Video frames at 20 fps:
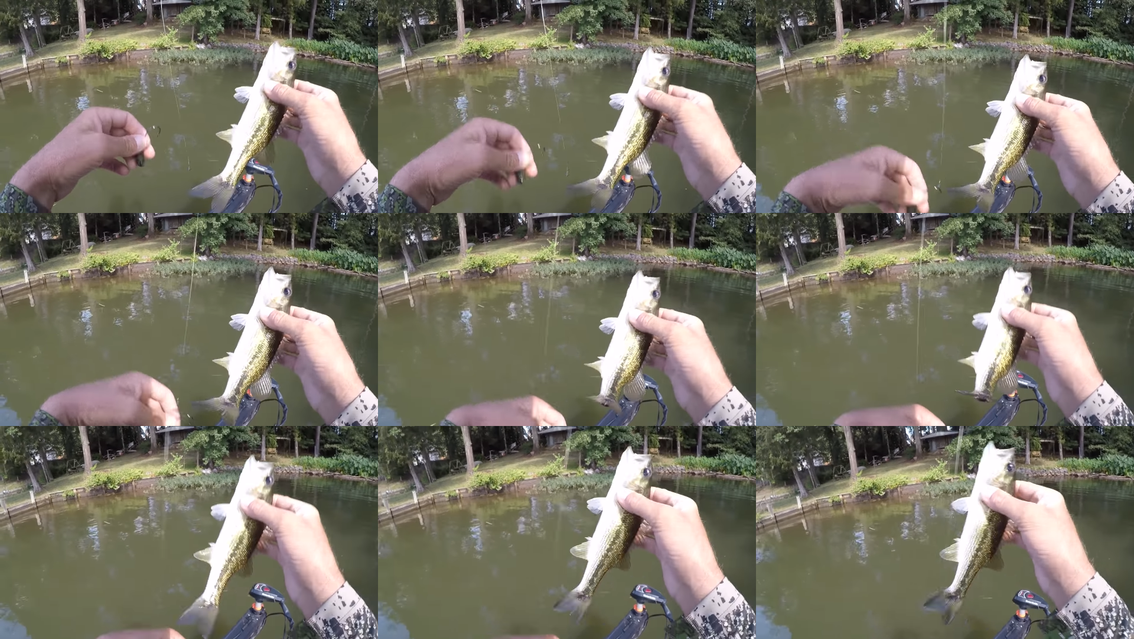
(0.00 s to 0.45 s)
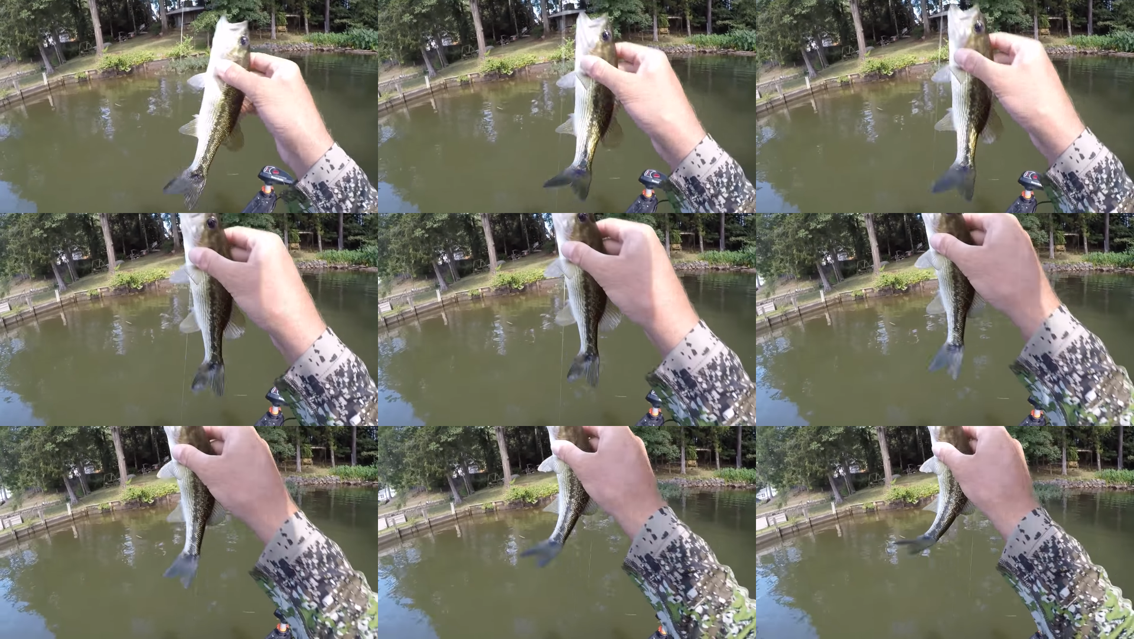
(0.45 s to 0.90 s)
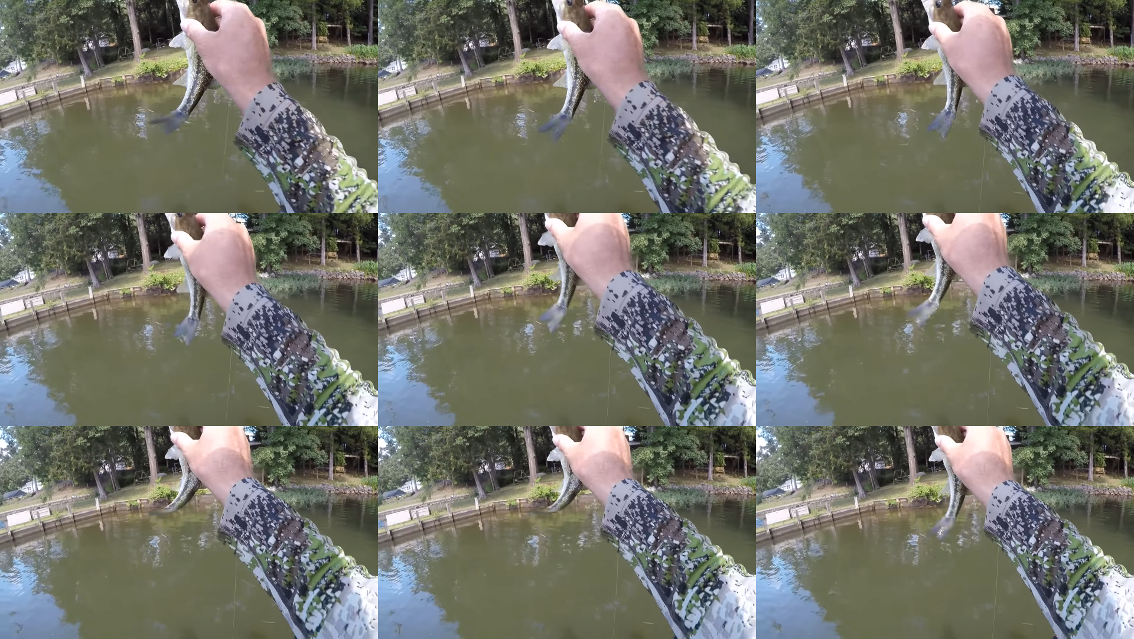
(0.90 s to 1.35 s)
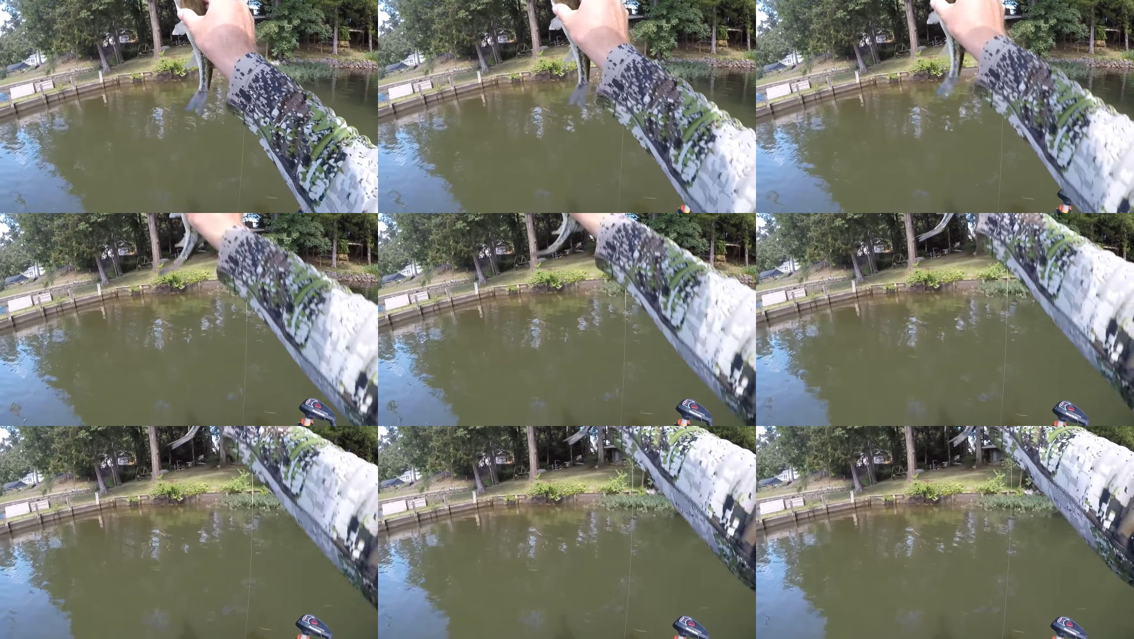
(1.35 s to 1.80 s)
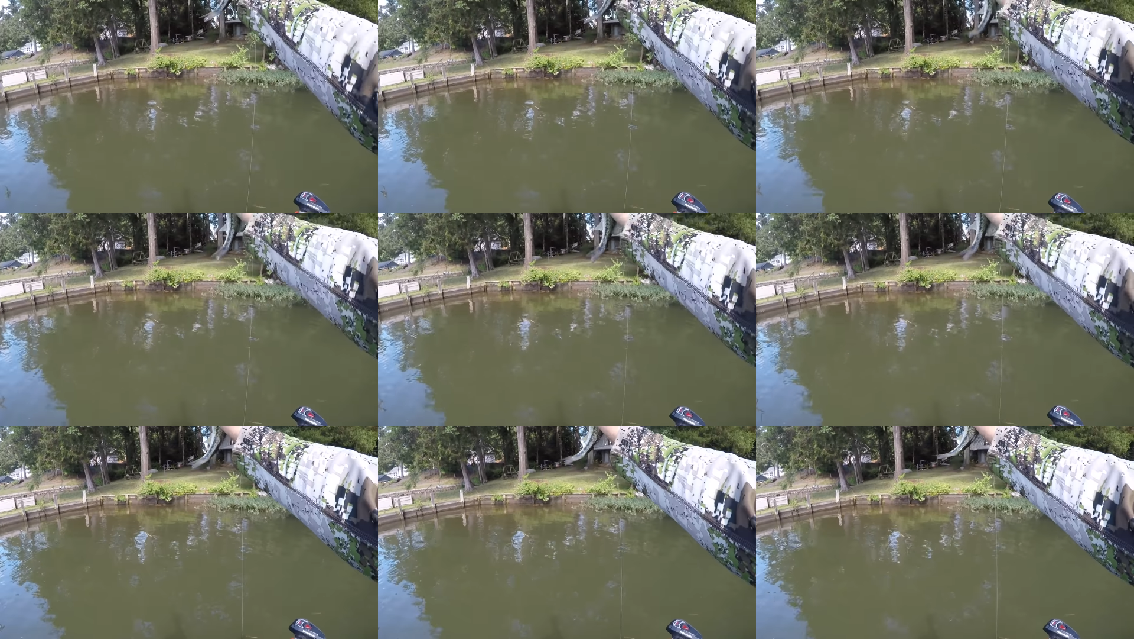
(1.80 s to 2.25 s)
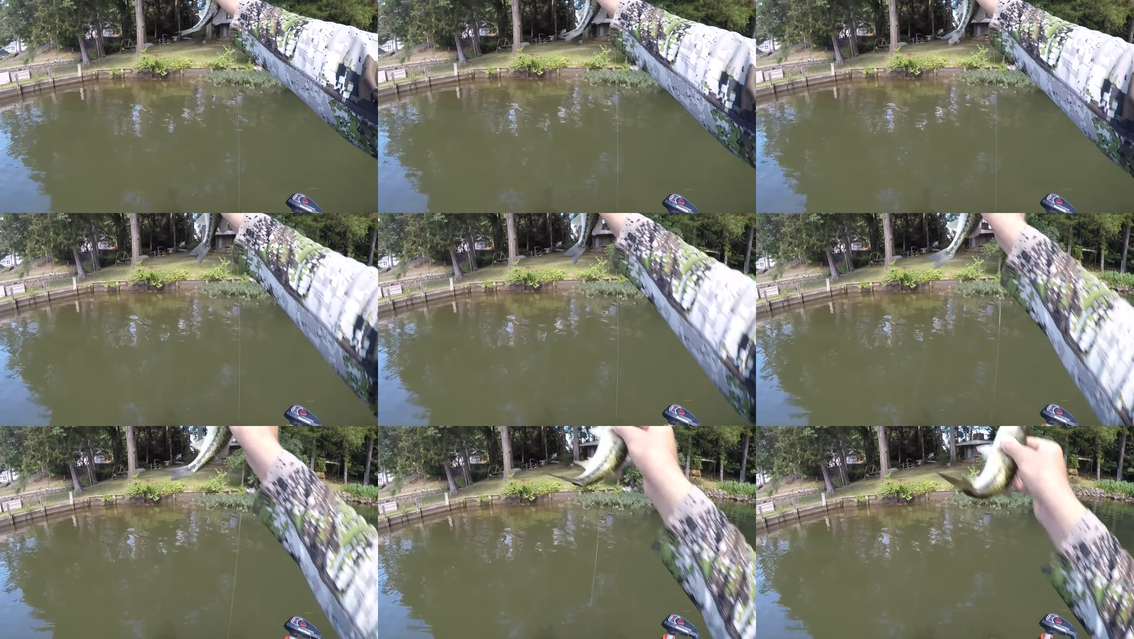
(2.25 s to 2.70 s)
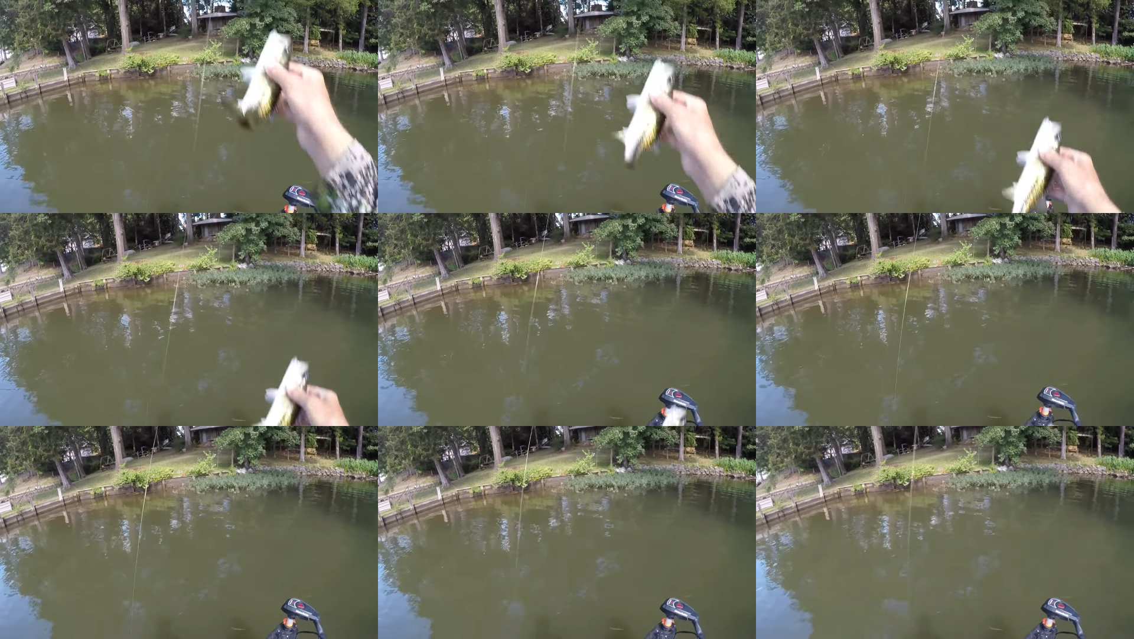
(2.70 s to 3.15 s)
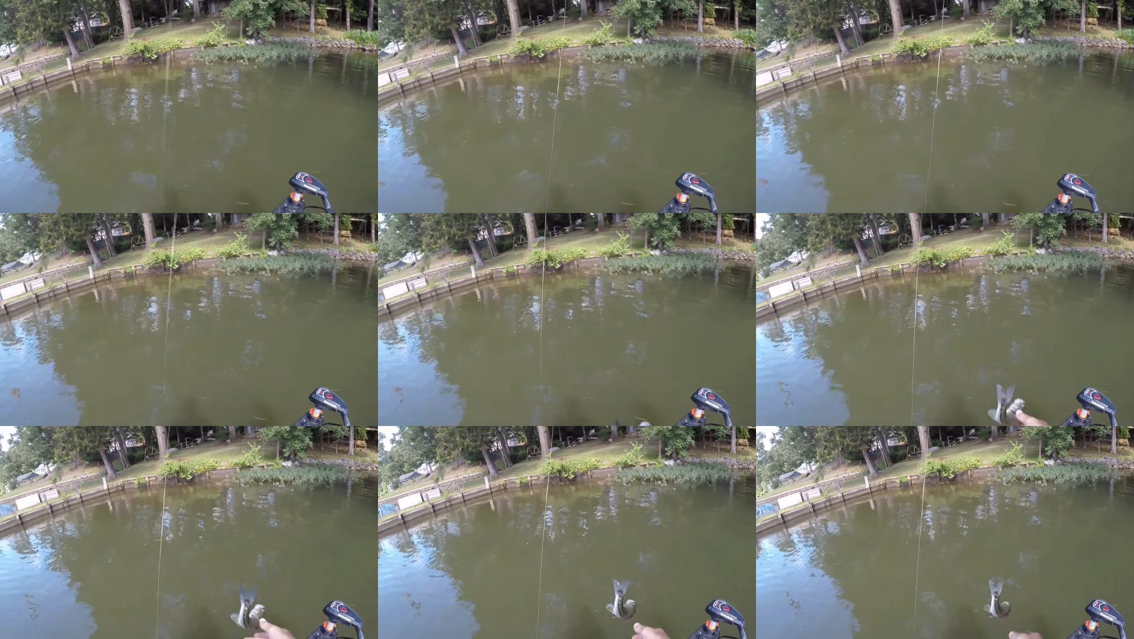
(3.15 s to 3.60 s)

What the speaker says: Nobody's mouth can be seen.